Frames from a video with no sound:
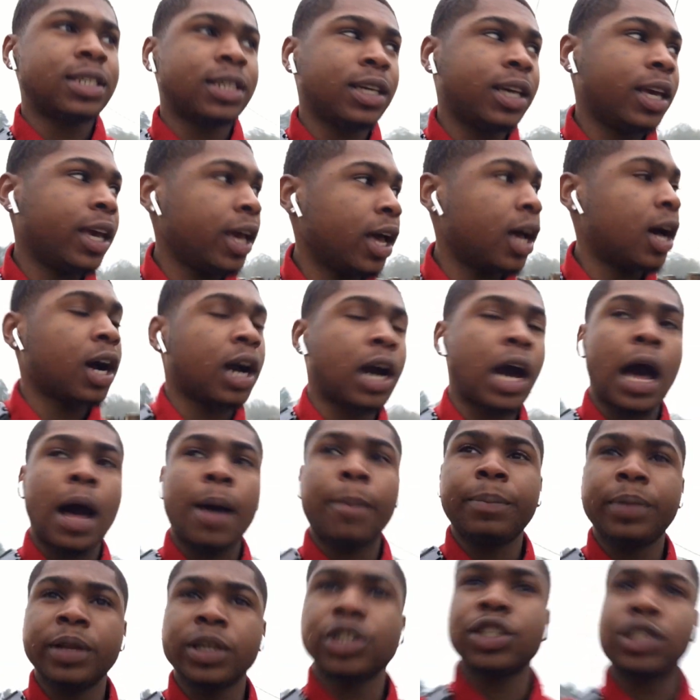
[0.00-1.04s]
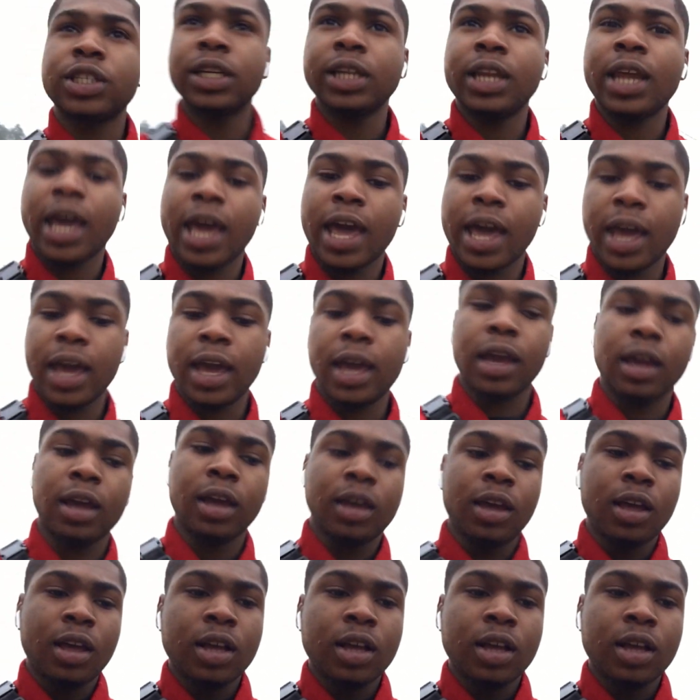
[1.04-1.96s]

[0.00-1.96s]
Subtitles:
to get accomplished today.